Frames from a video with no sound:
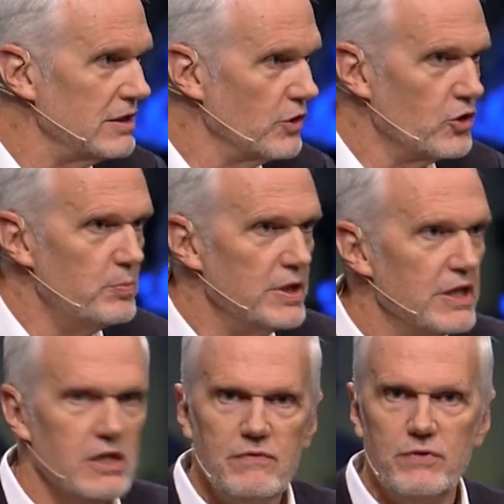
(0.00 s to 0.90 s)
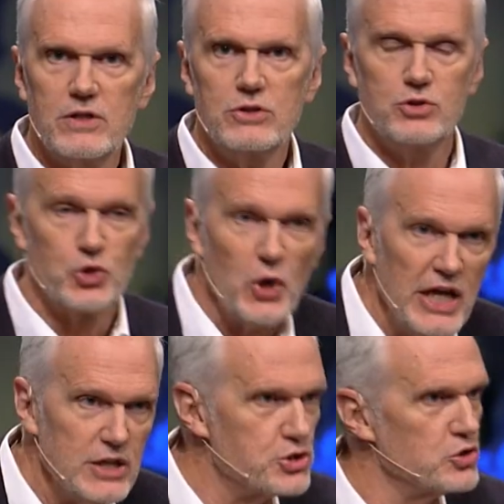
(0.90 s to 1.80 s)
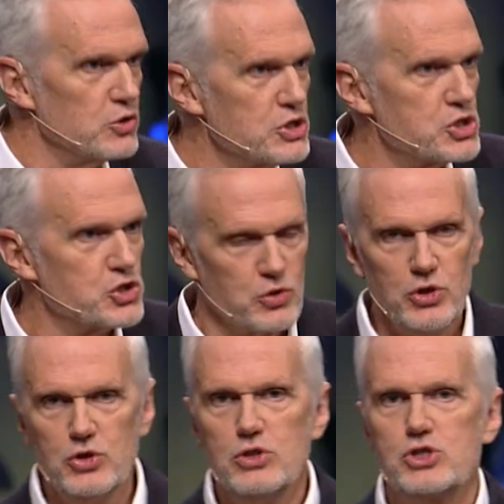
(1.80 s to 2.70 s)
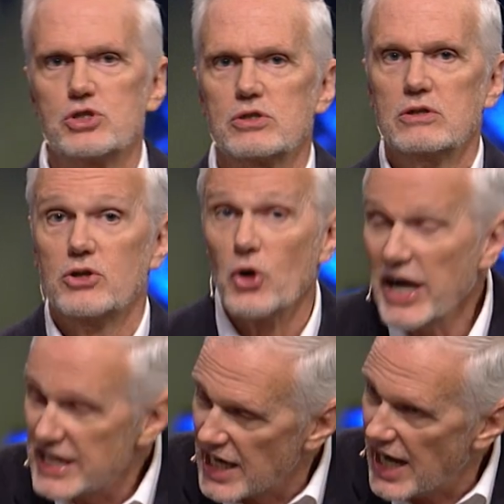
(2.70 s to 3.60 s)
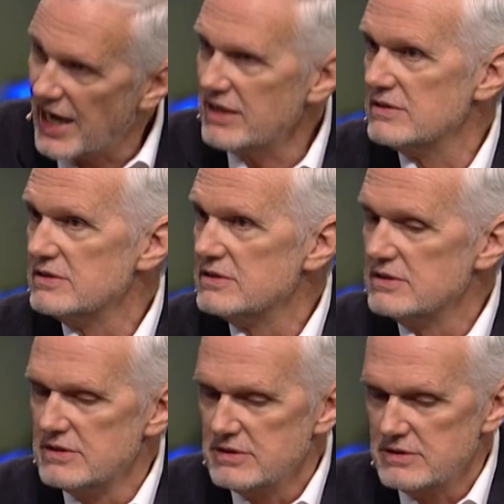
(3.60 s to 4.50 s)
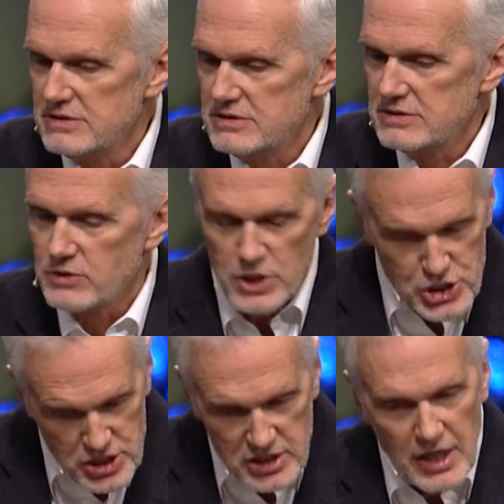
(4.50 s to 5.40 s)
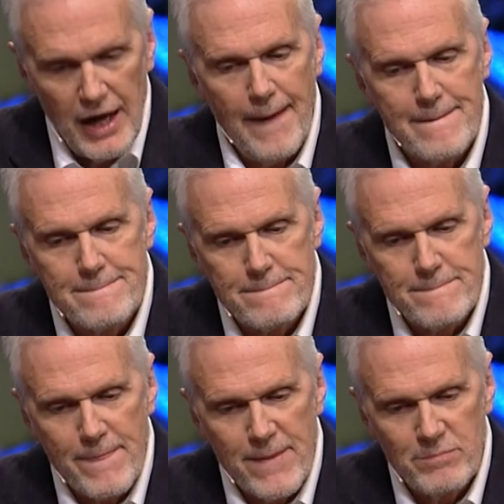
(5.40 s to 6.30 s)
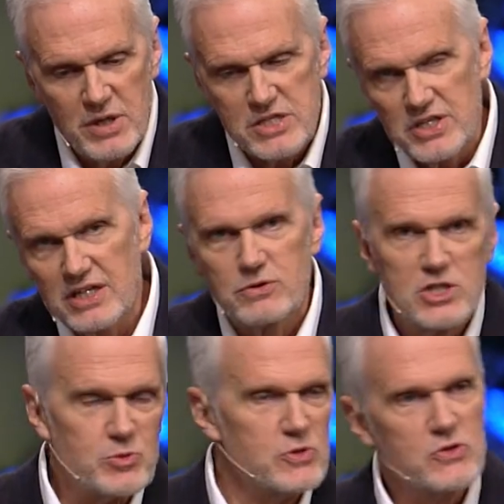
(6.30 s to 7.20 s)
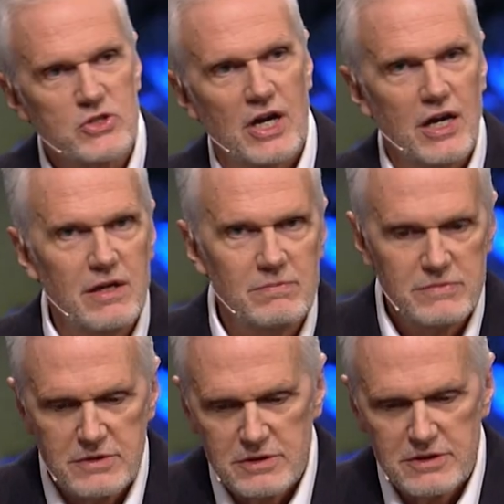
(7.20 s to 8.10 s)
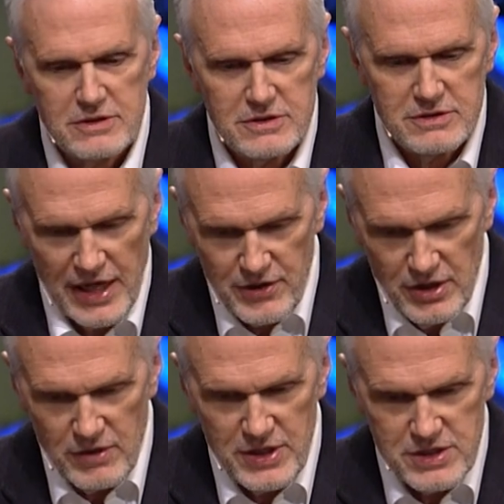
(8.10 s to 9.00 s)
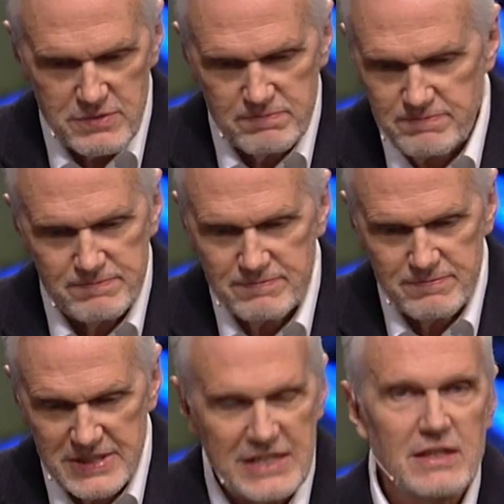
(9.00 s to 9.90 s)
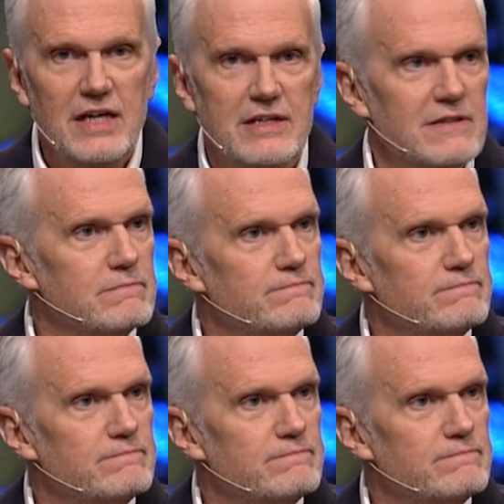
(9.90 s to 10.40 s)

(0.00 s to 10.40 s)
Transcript: of a little bit of a Grinch or a Scrooge. Great guy, Christian guy. But he said Christmas was kind of, I don't know, he didn't like it.